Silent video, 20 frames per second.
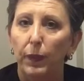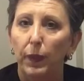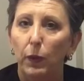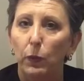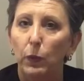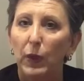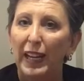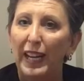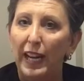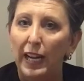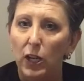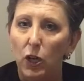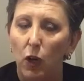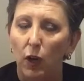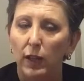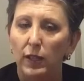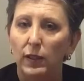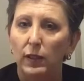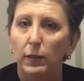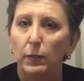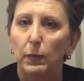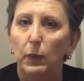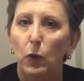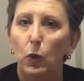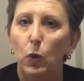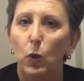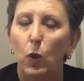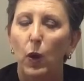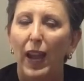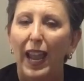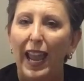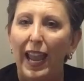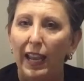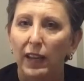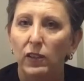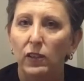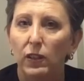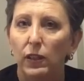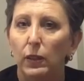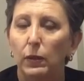recognize them or
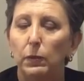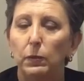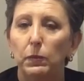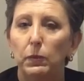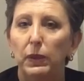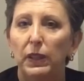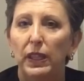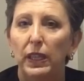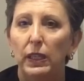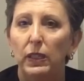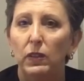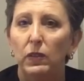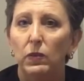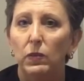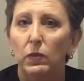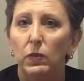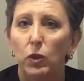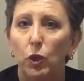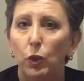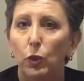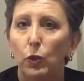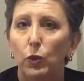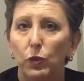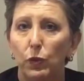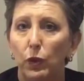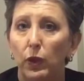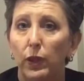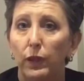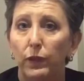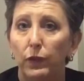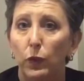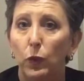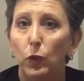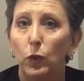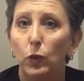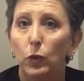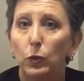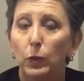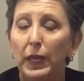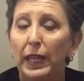answer them within 2, 3,
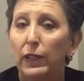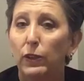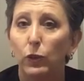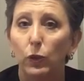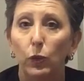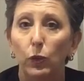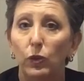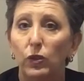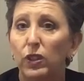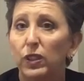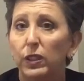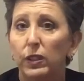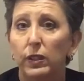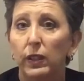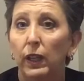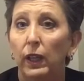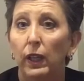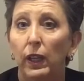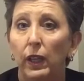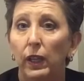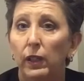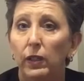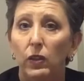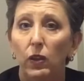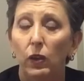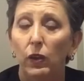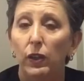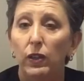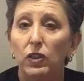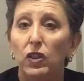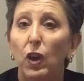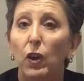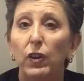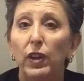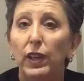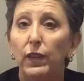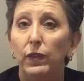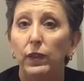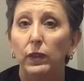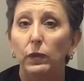4 weeks, or just don't
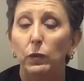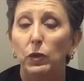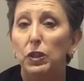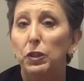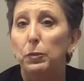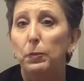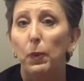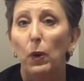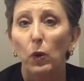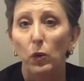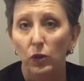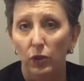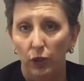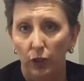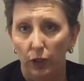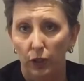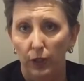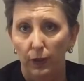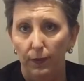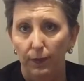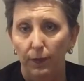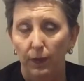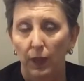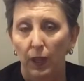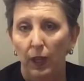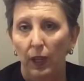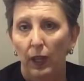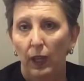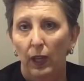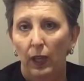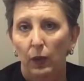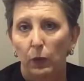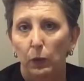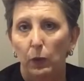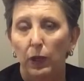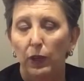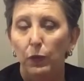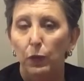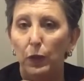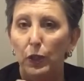even respond to them?
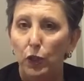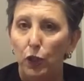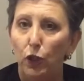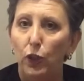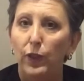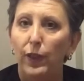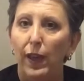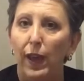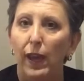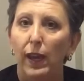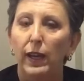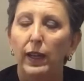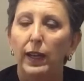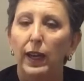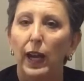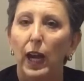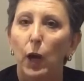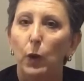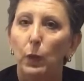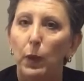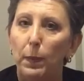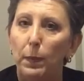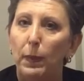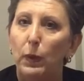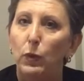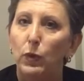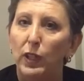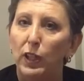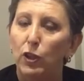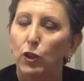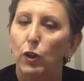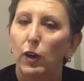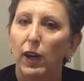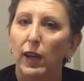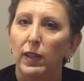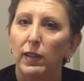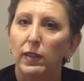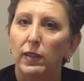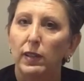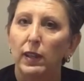Well, if we do that, are we building
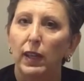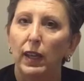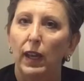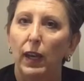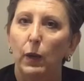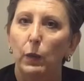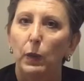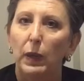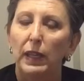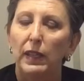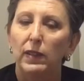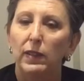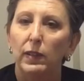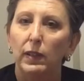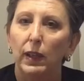trust? Are we